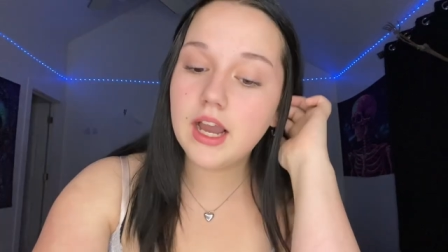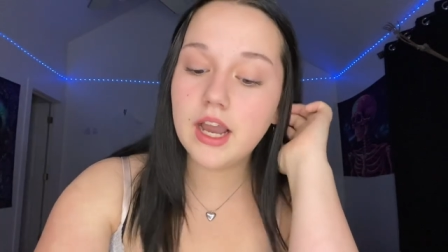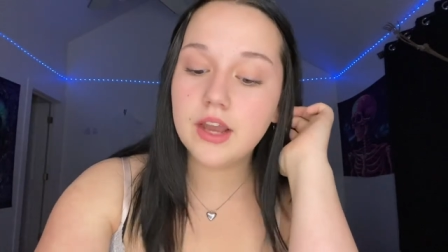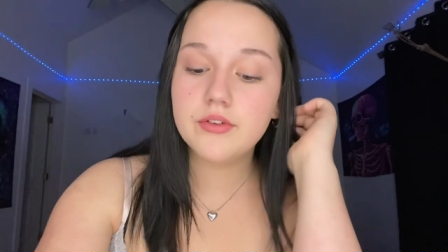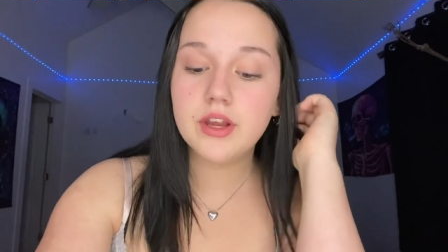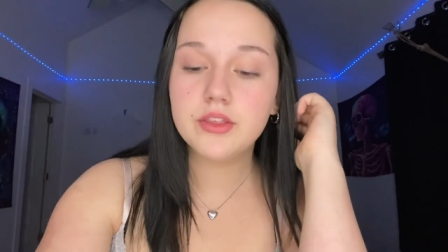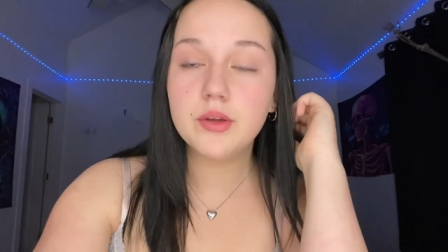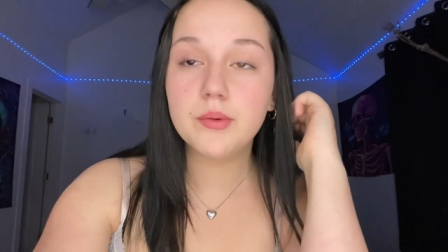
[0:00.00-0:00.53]
i'd
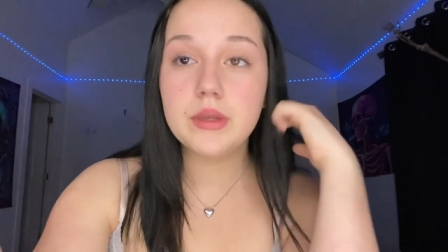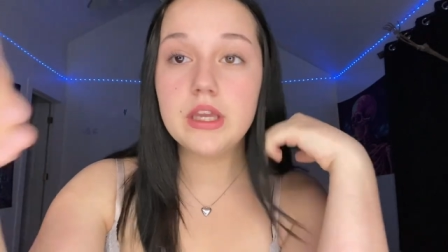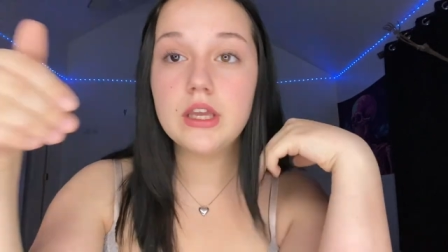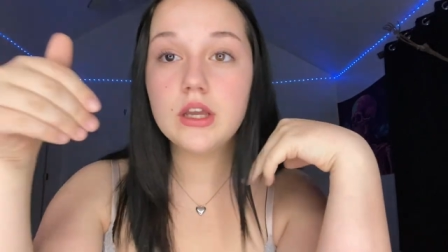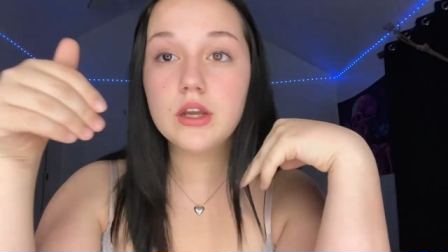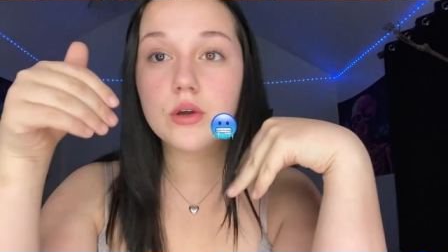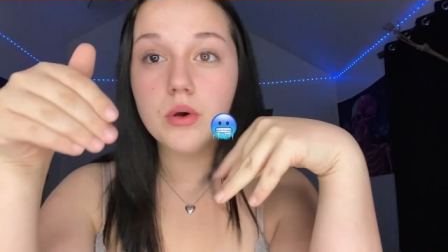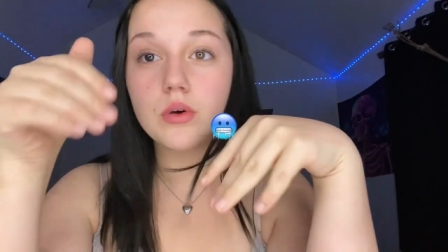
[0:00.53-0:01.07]
rather
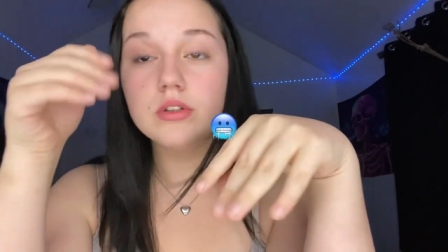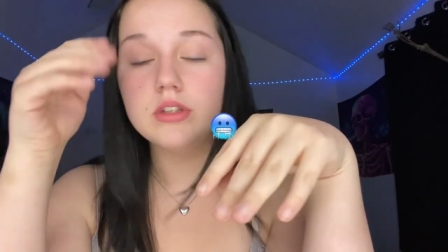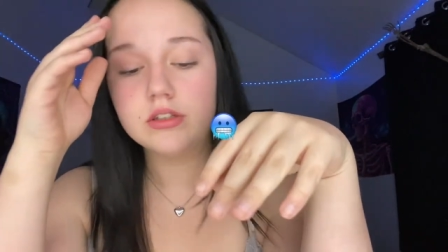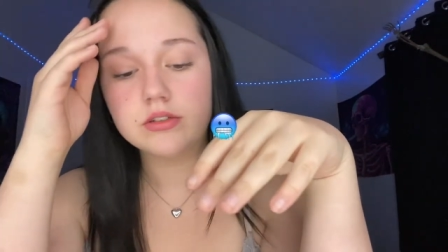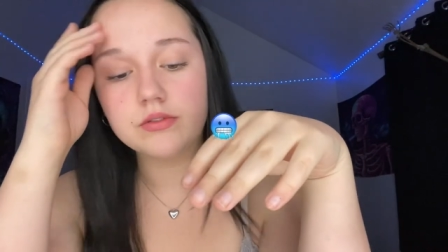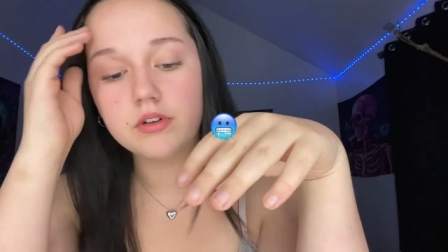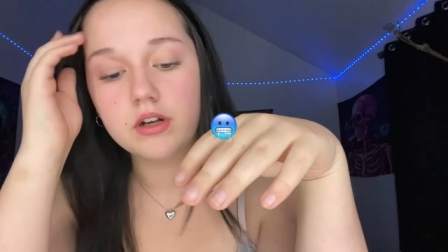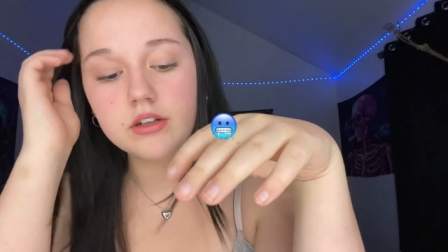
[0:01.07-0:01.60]
be cold
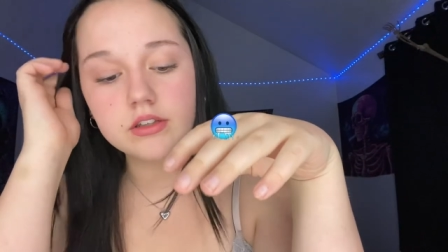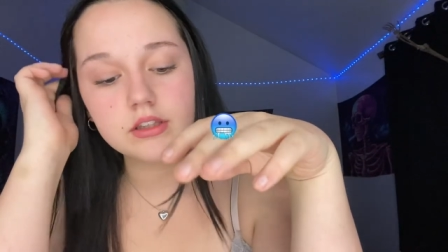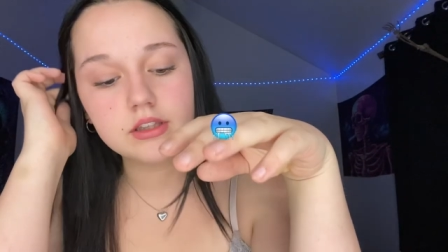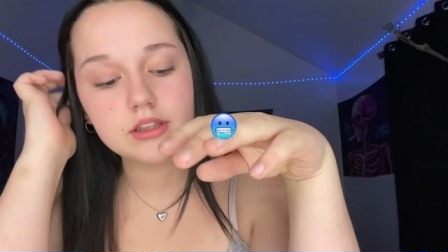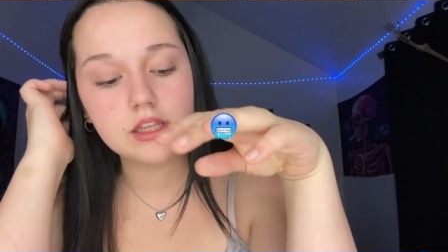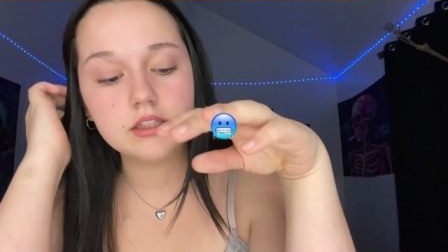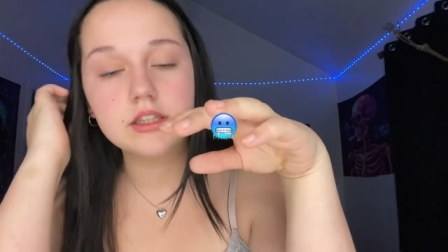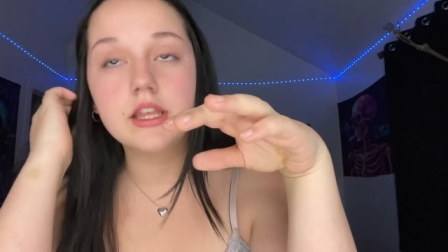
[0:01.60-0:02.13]
as fuck
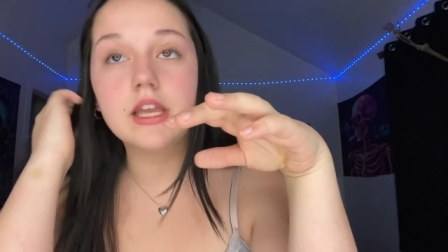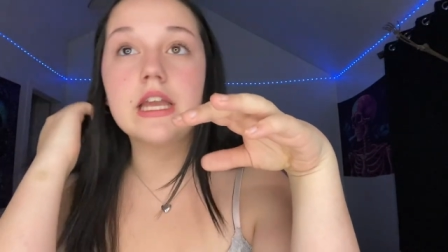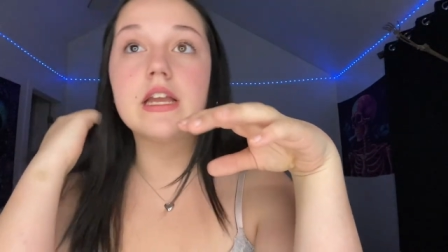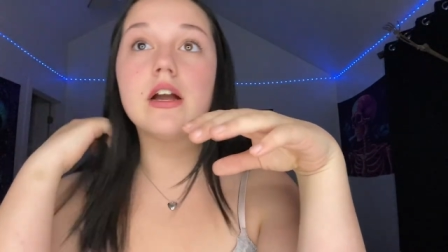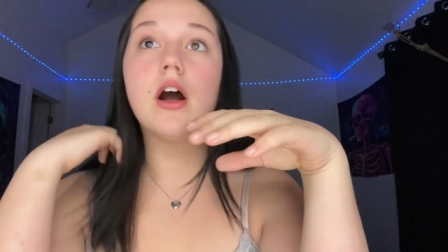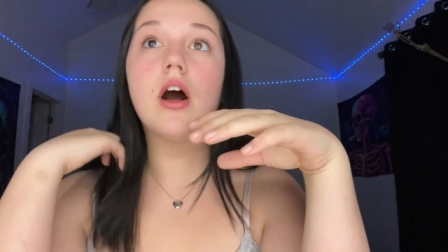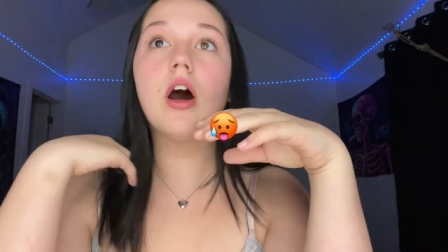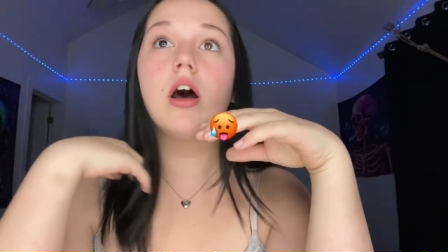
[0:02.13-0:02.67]
than
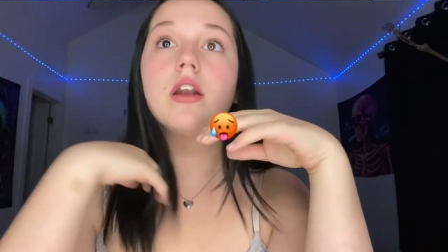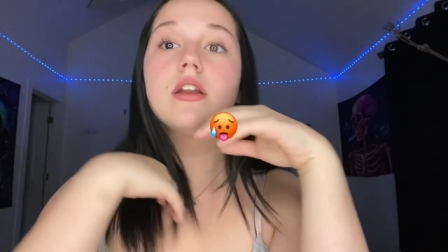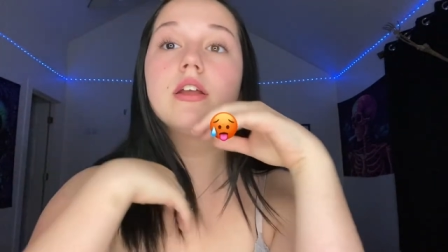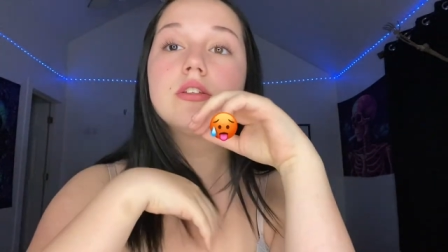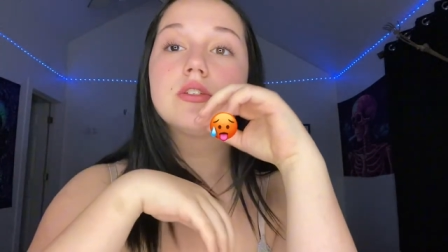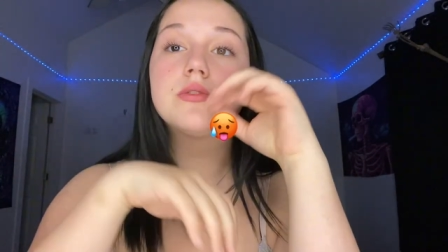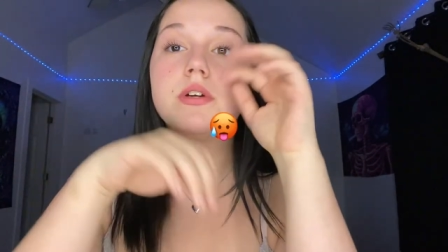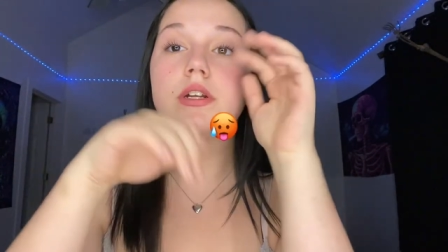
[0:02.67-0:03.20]
like hot
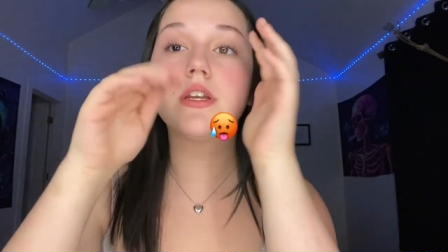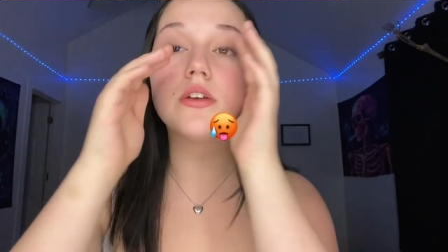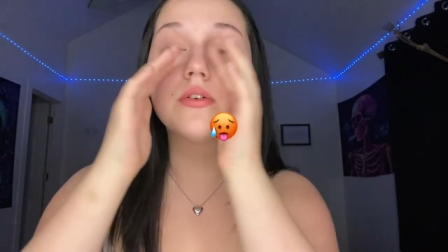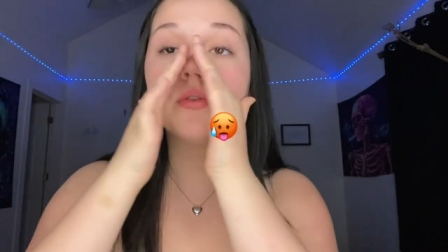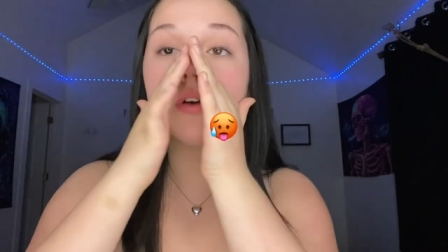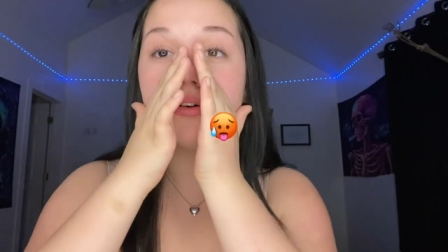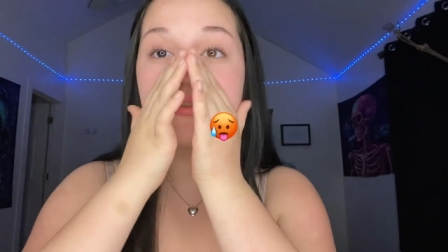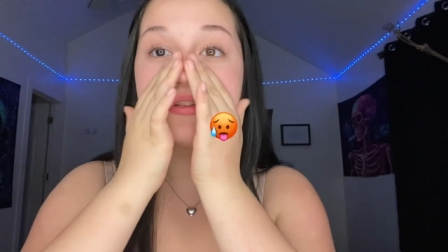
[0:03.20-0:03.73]
and sweaty and
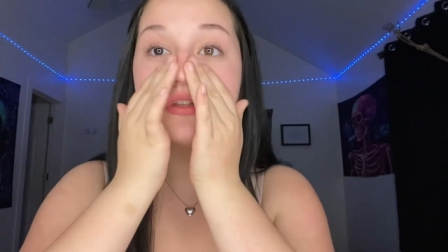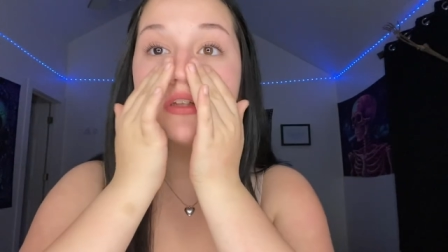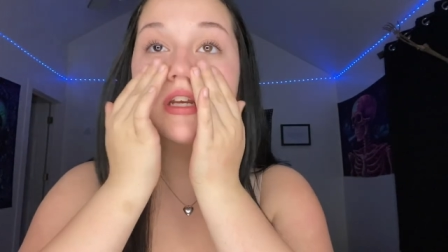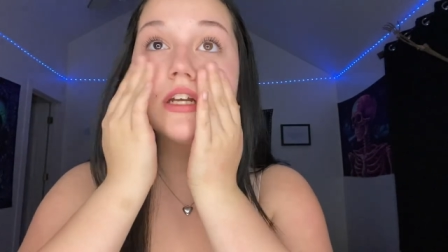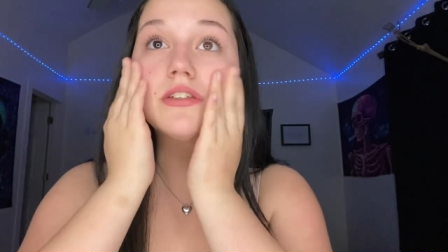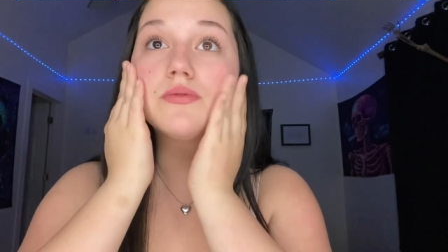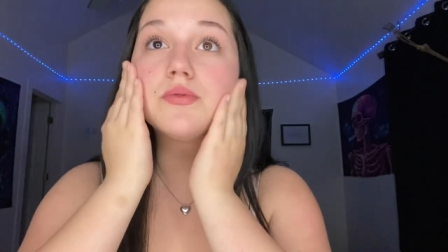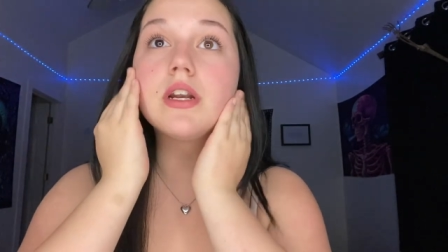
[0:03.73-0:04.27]
gross
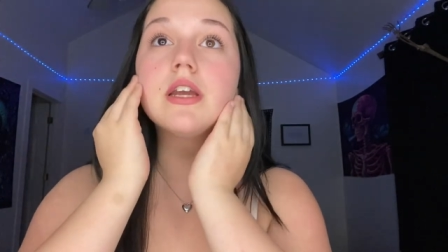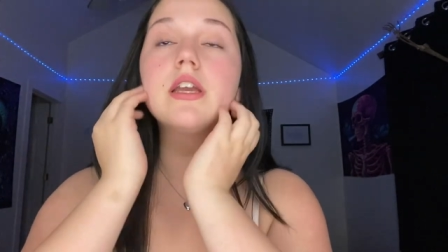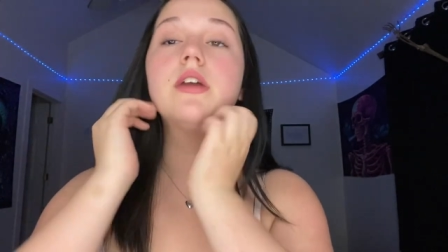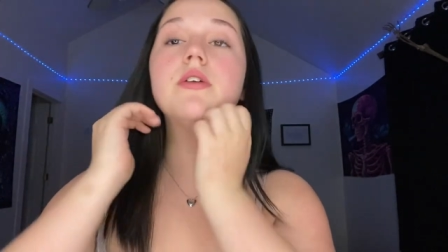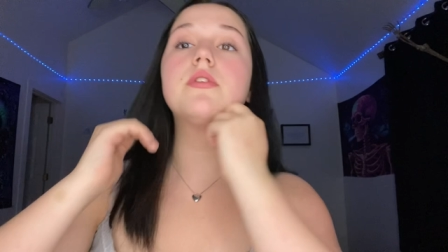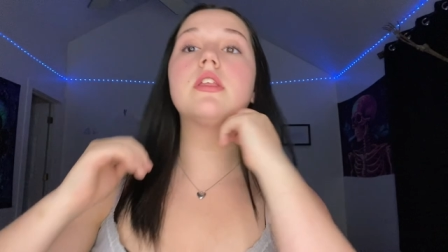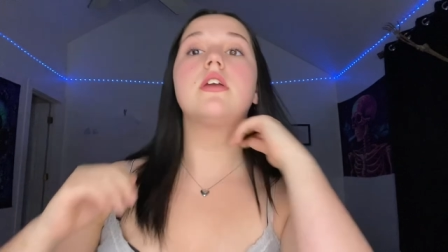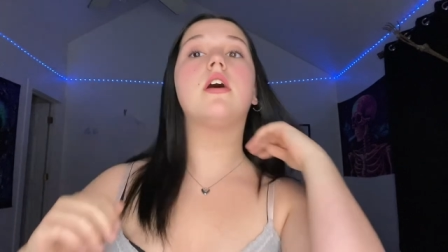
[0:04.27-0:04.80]
because when i
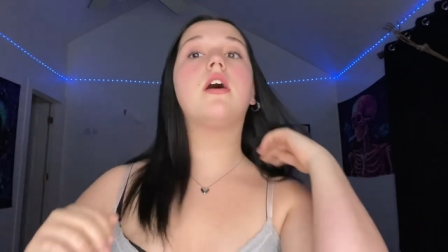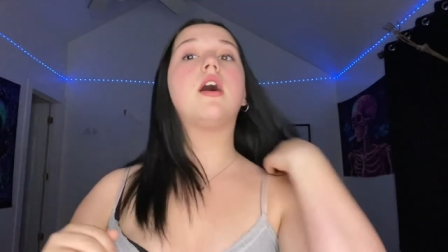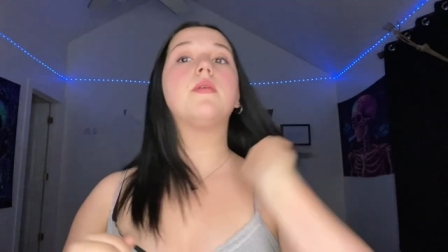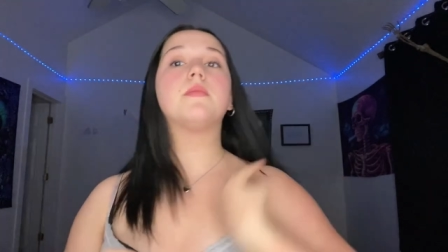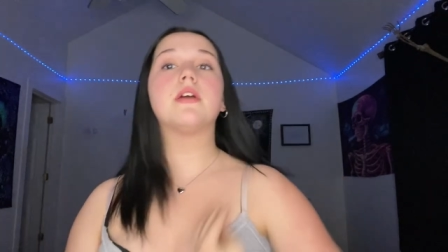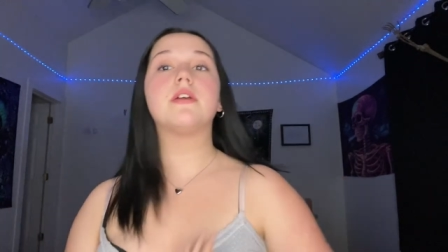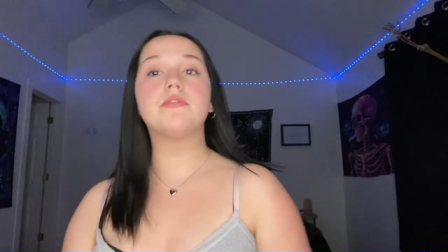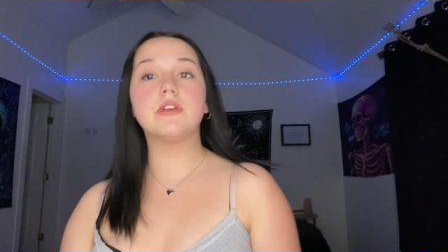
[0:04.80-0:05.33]
get really hot
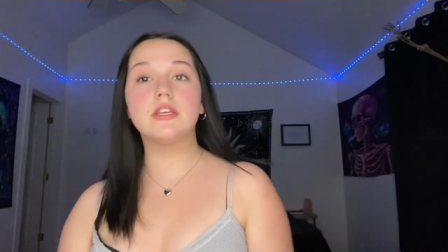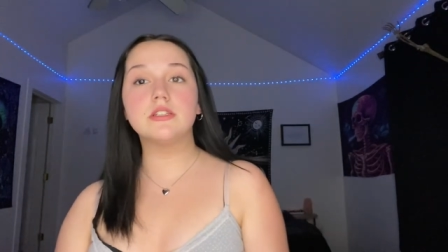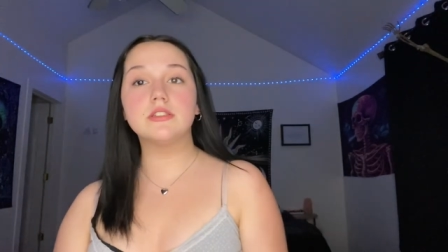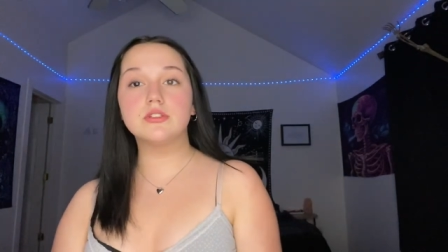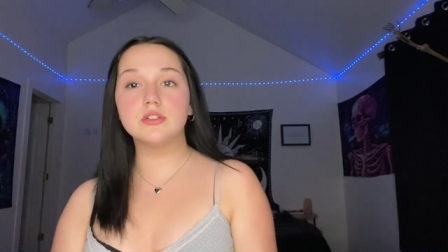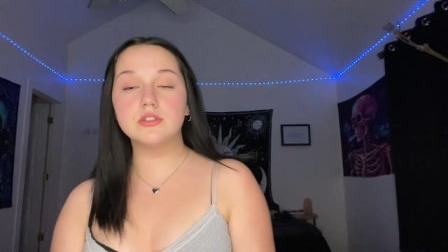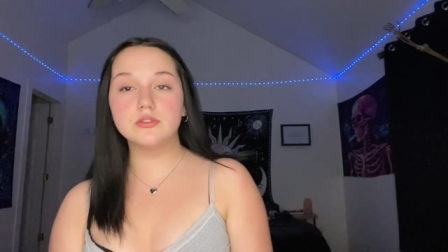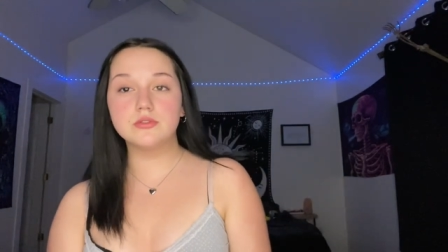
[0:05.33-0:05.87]
my face
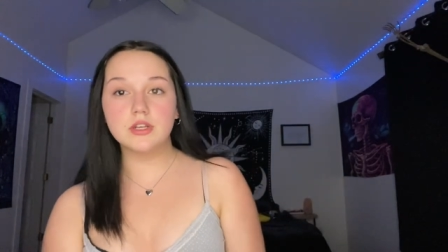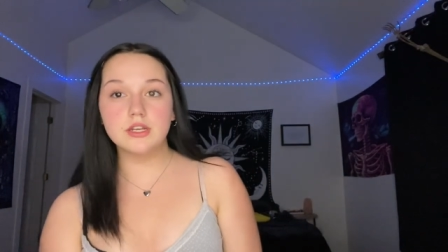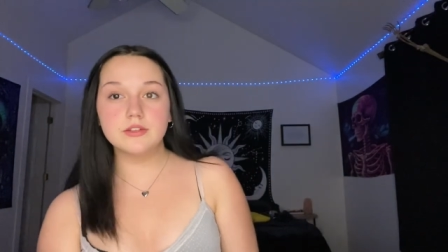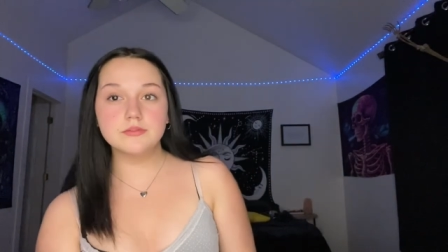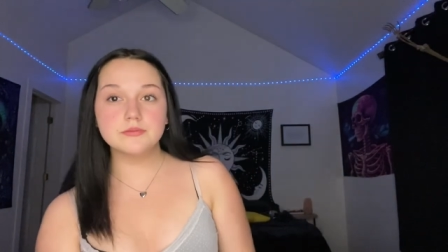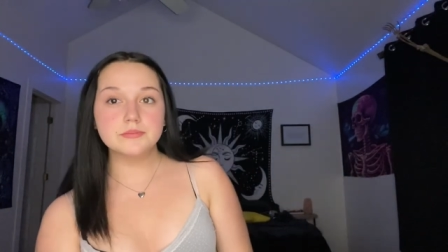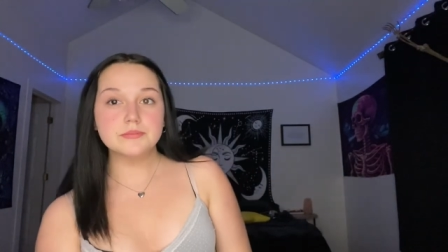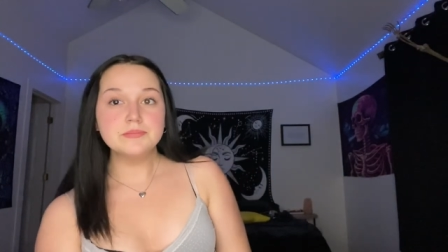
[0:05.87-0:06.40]
turns red